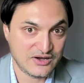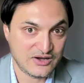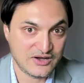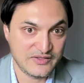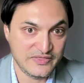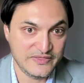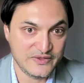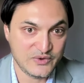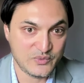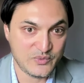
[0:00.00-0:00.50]

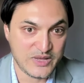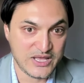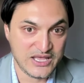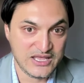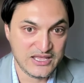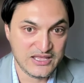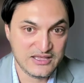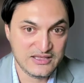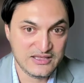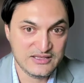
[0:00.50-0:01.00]
on the
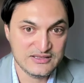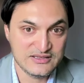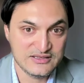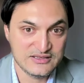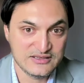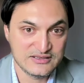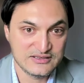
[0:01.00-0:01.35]
way,